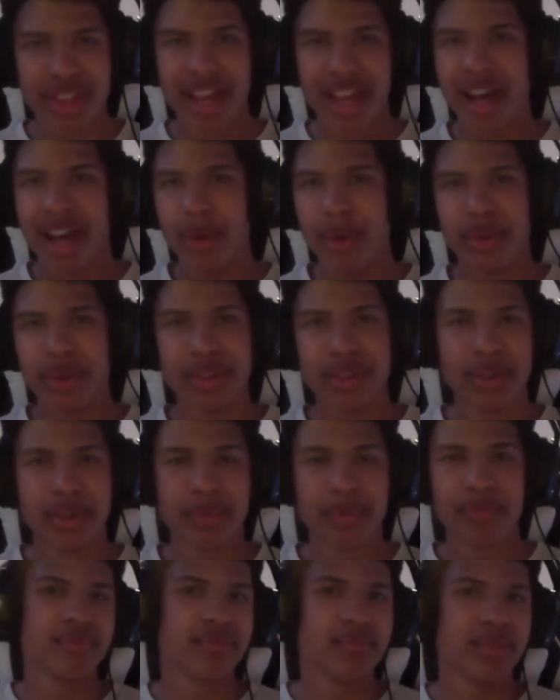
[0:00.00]
out here.
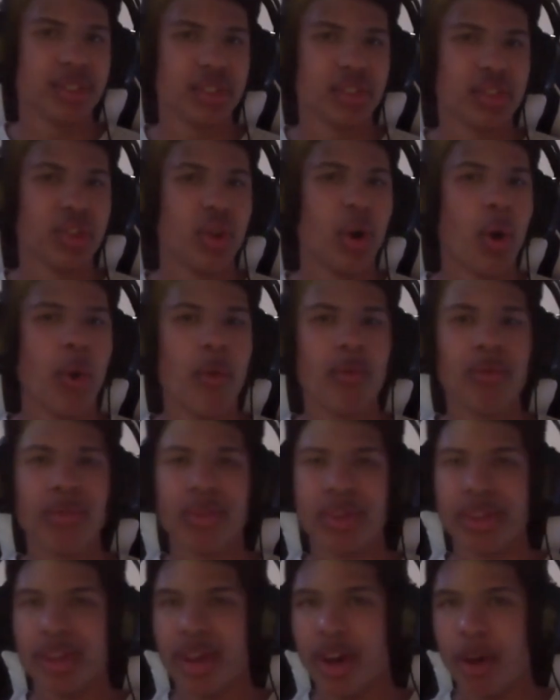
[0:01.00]
This should
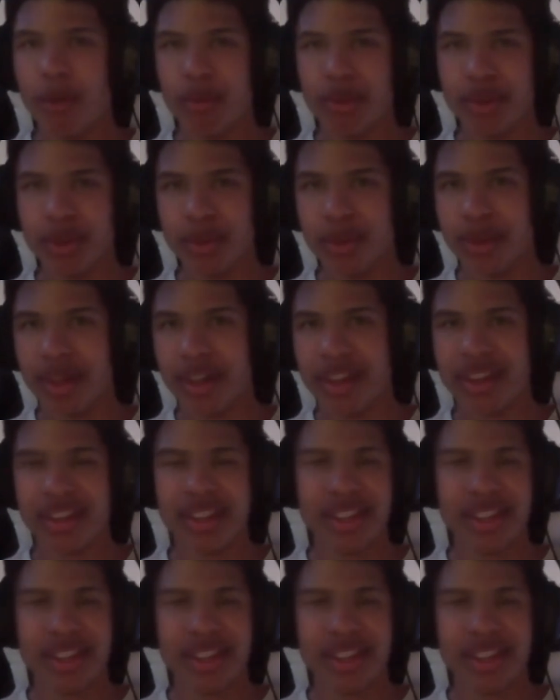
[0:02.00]
hopefully help do that.